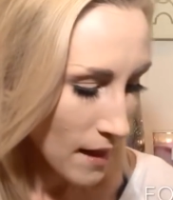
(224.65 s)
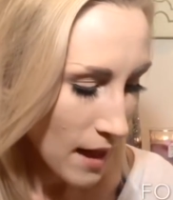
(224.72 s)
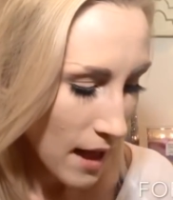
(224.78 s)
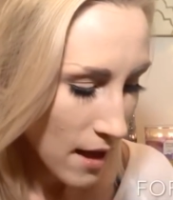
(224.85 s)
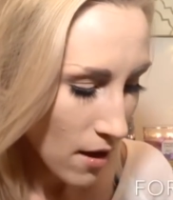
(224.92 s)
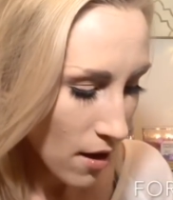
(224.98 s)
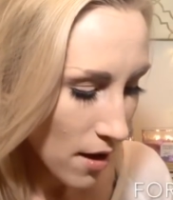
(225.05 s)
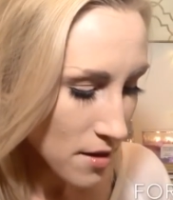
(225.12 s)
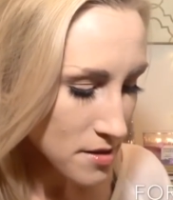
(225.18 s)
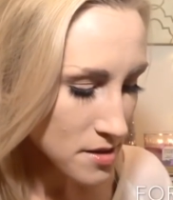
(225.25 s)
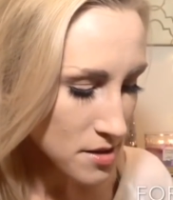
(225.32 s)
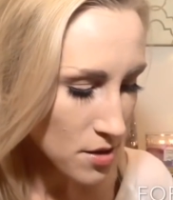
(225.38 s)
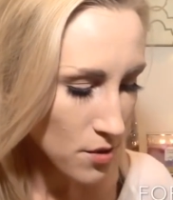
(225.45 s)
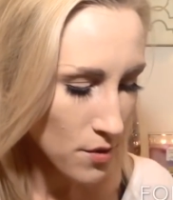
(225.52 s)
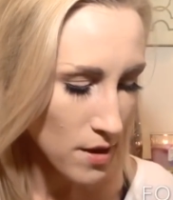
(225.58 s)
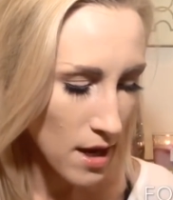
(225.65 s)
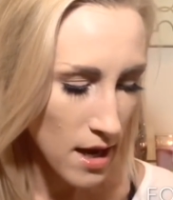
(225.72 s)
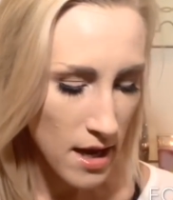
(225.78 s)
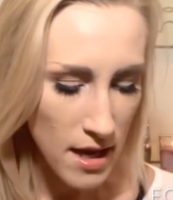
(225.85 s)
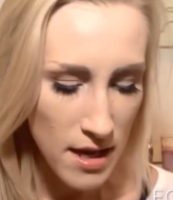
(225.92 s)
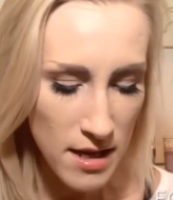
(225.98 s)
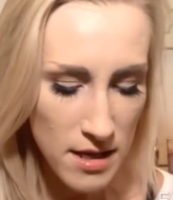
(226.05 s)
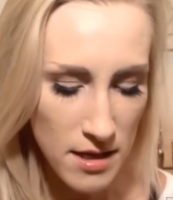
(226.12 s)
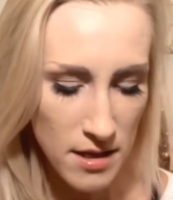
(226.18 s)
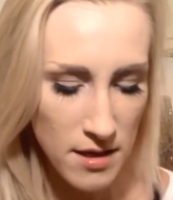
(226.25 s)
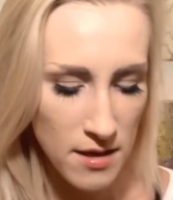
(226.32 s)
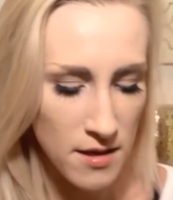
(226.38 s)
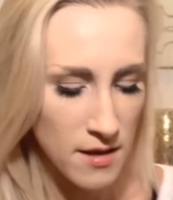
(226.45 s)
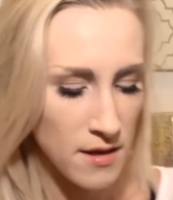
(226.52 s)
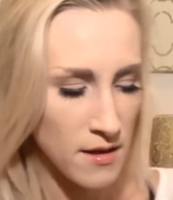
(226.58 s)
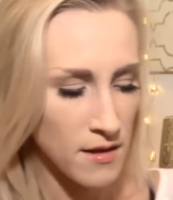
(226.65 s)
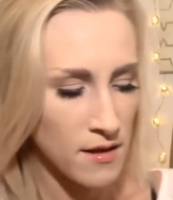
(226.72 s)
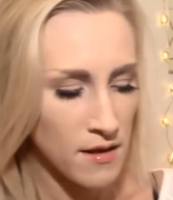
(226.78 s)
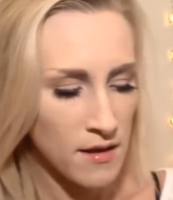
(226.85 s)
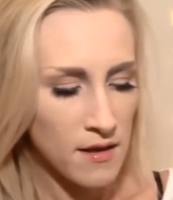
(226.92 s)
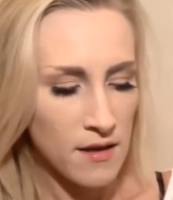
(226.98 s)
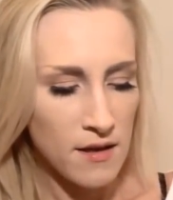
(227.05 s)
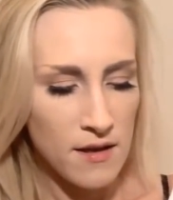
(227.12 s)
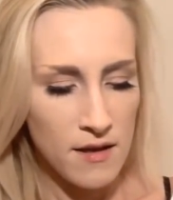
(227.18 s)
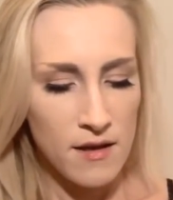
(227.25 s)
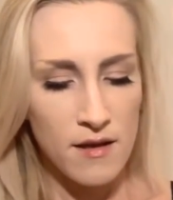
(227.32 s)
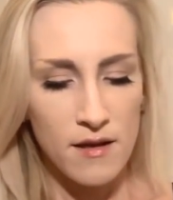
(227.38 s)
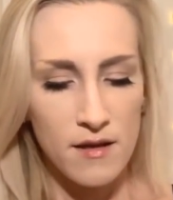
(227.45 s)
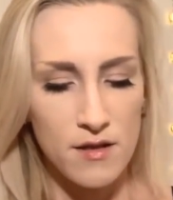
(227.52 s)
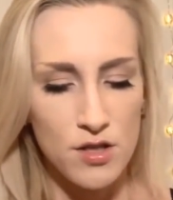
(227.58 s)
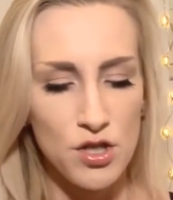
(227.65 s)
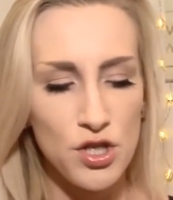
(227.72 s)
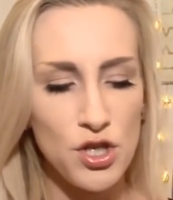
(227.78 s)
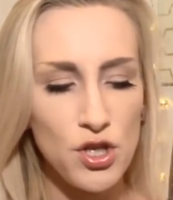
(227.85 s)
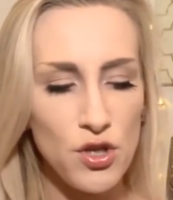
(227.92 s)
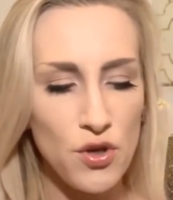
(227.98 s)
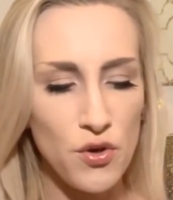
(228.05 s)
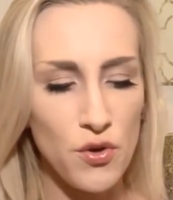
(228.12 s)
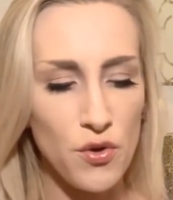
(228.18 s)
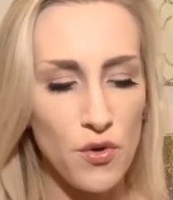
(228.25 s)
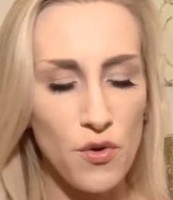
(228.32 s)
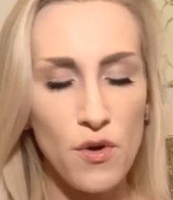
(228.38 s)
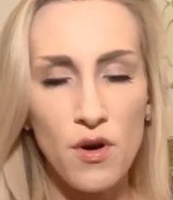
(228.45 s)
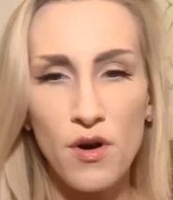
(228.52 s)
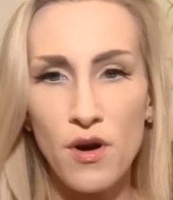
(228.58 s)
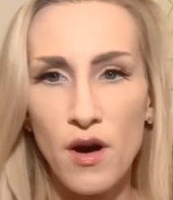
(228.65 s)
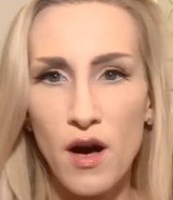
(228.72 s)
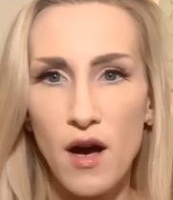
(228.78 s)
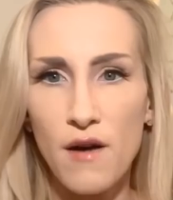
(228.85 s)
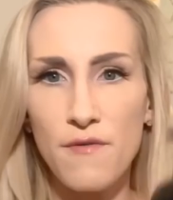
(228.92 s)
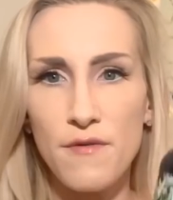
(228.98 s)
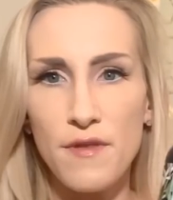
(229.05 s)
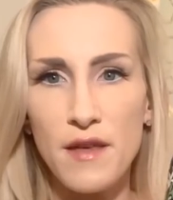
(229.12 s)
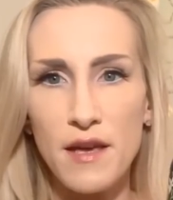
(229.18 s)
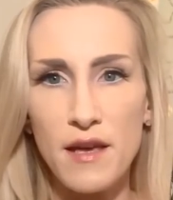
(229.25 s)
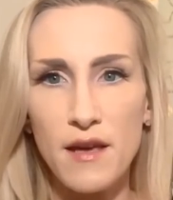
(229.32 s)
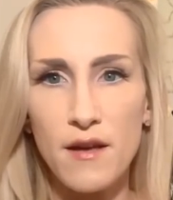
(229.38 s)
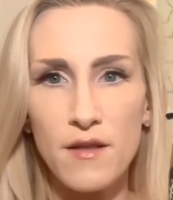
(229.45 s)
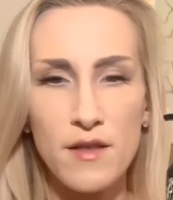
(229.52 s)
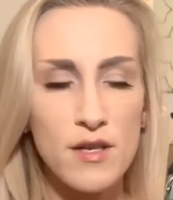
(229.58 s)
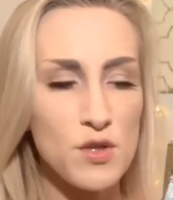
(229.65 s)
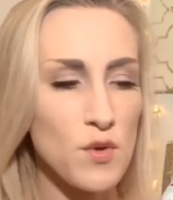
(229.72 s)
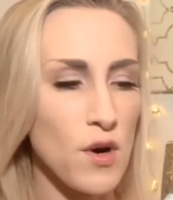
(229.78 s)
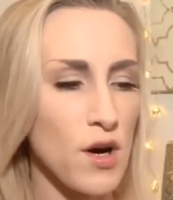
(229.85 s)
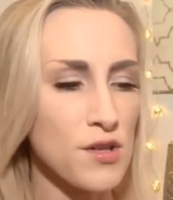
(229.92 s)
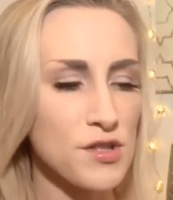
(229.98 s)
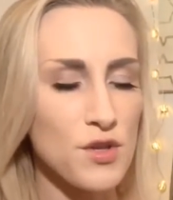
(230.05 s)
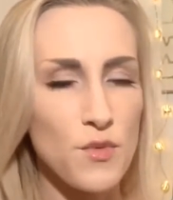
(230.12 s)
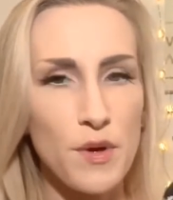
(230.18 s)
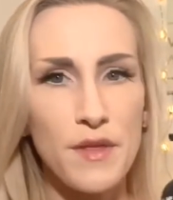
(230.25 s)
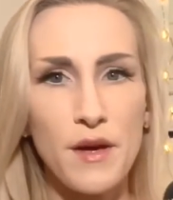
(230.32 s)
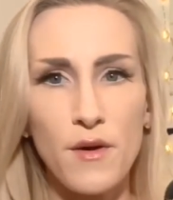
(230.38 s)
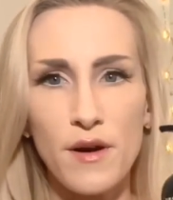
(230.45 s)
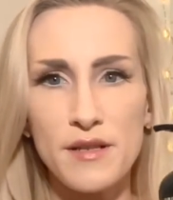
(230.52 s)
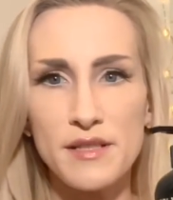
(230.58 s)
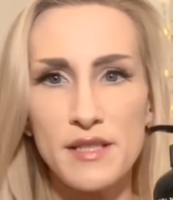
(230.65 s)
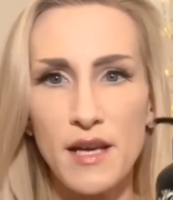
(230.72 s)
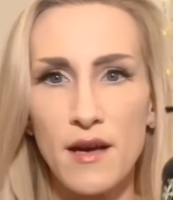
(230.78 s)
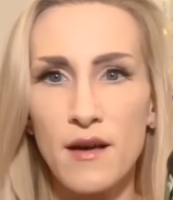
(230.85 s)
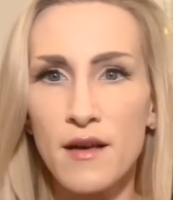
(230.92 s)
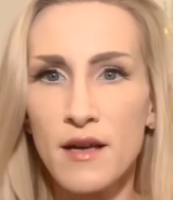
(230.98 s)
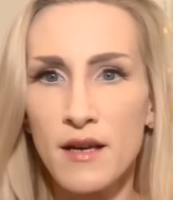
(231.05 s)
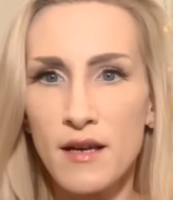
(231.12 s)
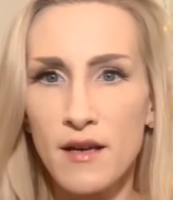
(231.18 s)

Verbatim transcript: I also got two of the, these are also when they were on sale.